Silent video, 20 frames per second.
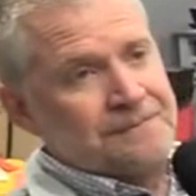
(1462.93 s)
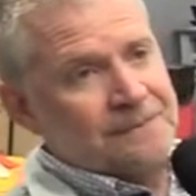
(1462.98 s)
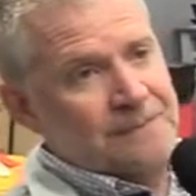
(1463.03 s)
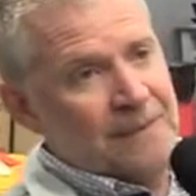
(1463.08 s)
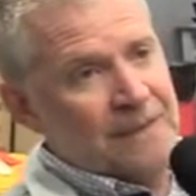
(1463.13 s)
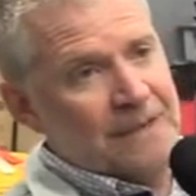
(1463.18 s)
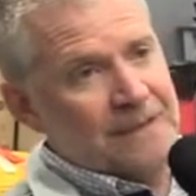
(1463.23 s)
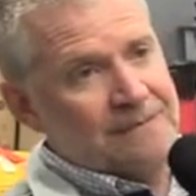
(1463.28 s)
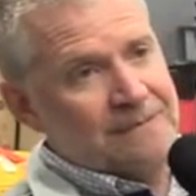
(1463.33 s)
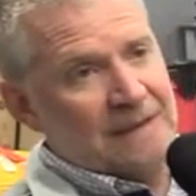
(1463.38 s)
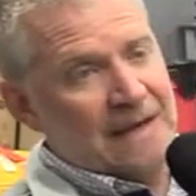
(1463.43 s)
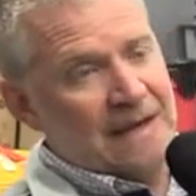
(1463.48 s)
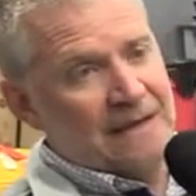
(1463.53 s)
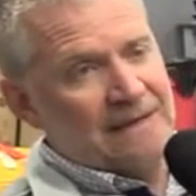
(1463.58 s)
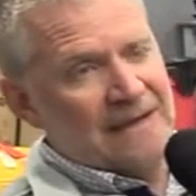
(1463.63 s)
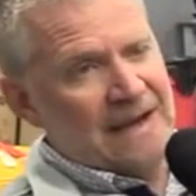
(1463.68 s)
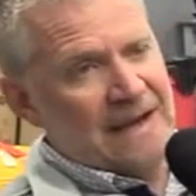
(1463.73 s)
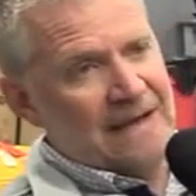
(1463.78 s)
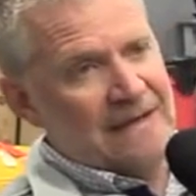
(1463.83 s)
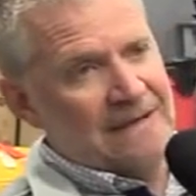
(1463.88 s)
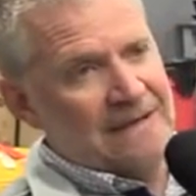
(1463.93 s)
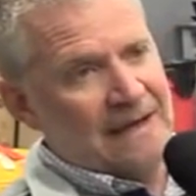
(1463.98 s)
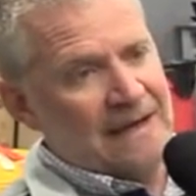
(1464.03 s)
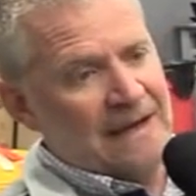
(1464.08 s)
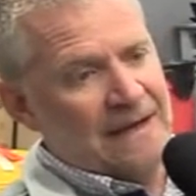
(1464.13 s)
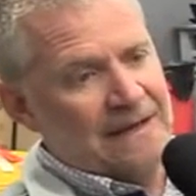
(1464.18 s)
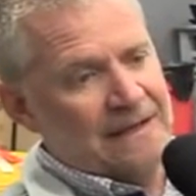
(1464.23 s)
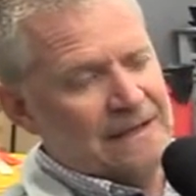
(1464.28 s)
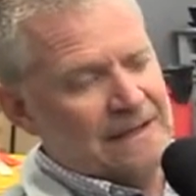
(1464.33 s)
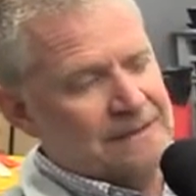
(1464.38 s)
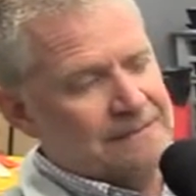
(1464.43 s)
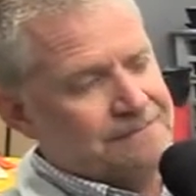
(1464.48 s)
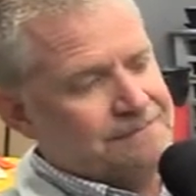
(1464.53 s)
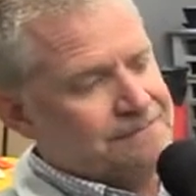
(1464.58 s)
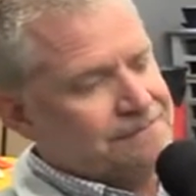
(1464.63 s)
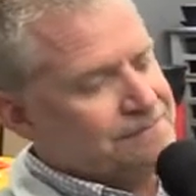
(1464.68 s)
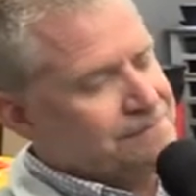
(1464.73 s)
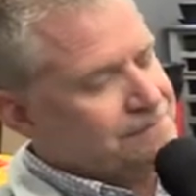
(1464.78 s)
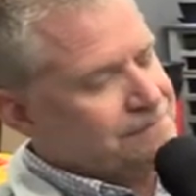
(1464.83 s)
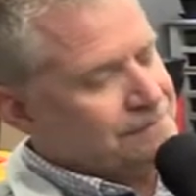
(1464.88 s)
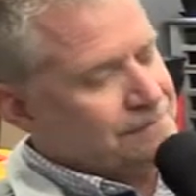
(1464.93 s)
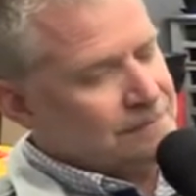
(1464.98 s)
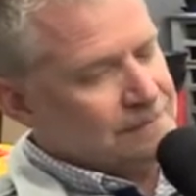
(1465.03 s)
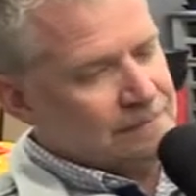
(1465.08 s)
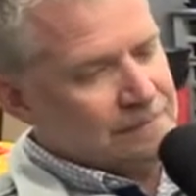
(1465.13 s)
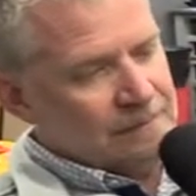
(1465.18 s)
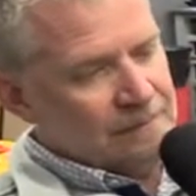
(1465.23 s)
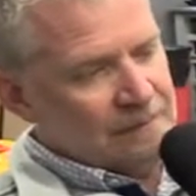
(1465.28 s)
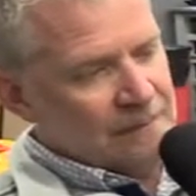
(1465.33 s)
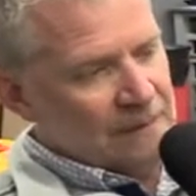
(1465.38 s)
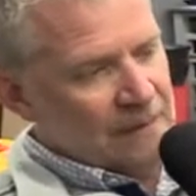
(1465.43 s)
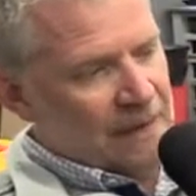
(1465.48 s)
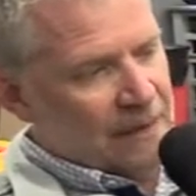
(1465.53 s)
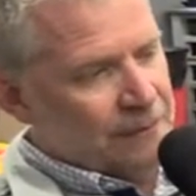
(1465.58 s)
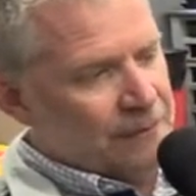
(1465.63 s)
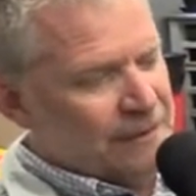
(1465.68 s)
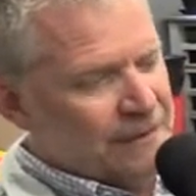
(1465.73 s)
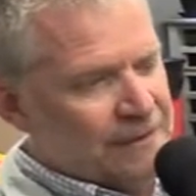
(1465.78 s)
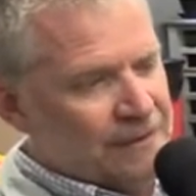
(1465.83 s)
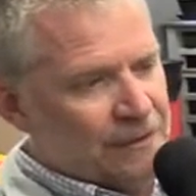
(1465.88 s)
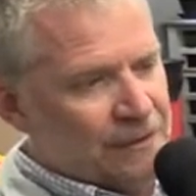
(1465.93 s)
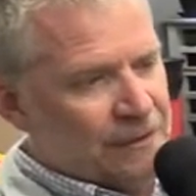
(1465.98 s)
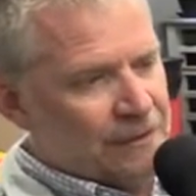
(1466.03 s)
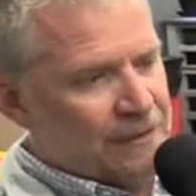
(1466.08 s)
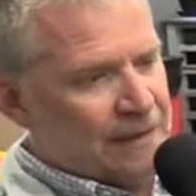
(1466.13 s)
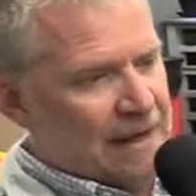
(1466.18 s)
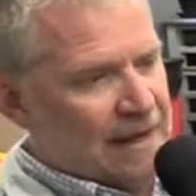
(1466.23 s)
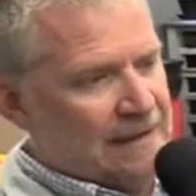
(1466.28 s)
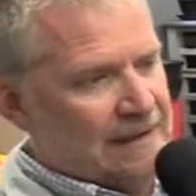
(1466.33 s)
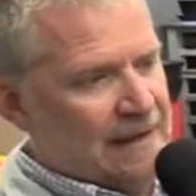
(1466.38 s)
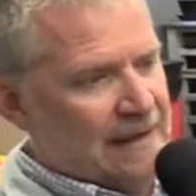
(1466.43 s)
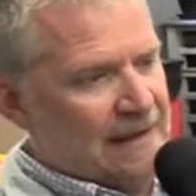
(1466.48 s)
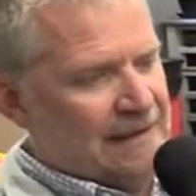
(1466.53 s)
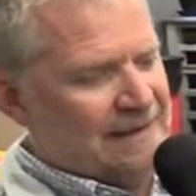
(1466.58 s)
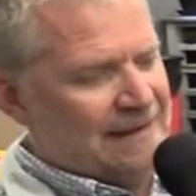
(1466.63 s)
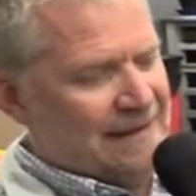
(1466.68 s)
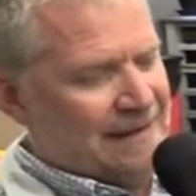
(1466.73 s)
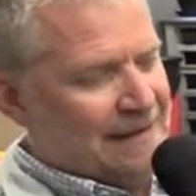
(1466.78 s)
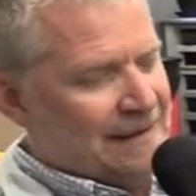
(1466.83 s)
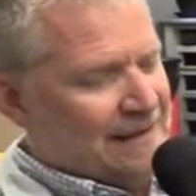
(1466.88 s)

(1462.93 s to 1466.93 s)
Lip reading: Yeah, I really don't. I'm